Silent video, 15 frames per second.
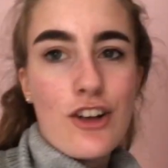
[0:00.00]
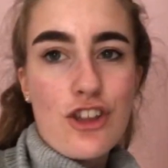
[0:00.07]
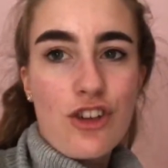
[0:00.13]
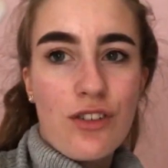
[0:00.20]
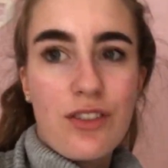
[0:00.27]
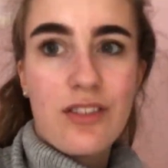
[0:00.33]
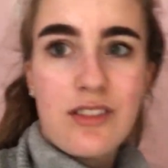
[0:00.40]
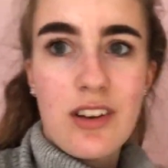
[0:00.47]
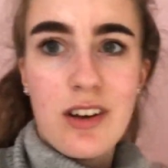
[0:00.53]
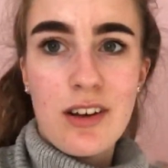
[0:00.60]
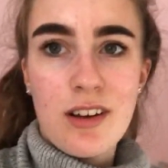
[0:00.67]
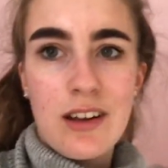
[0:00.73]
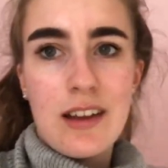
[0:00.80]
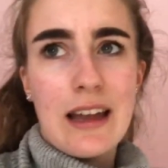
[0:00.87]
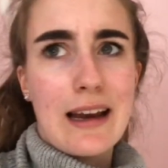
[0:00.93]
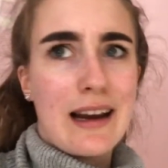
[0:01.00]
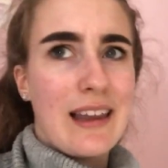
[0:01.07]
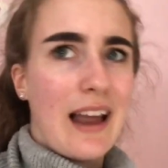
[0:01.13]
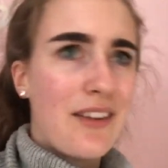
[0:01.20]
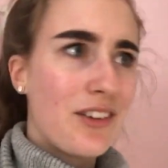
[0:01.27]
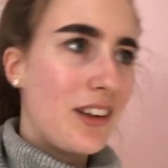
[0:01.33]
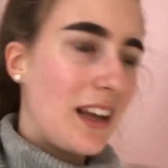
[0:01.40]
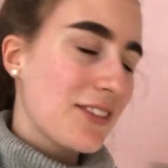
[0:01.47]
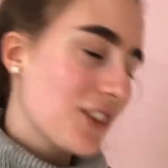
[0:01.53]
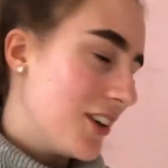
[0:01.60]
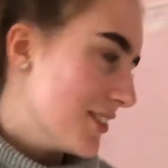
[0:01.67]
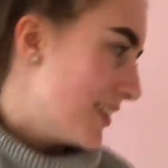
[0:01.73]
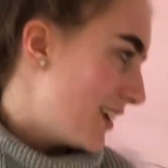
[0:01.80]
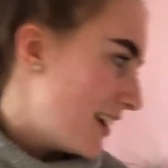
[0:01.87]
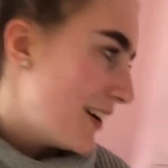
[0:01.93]
just like an adult, I
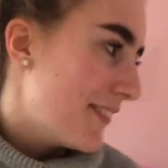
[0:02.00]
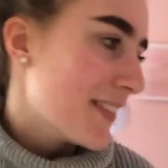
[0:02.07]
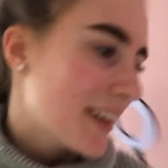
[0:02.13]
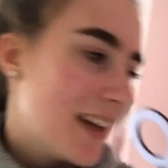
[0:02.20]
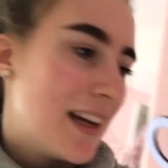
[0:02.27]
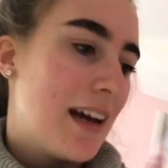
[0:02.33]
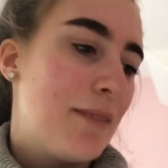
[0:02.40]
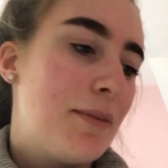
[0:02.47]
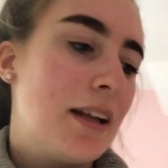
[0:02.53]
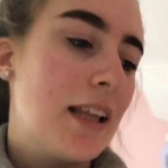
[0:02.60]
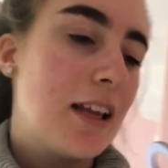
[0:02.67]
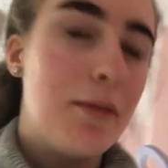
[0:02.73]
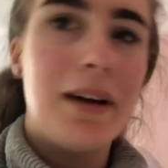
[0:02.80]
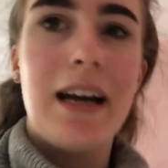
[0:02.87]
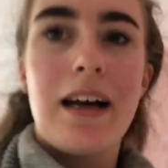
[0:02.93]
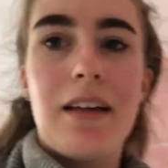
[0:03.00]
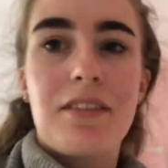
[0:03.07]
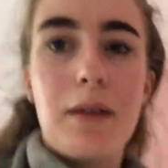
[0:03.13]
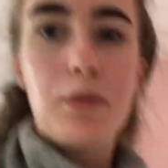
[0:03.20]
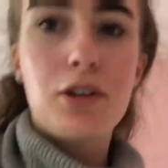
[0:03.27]
don't know. But anyway, so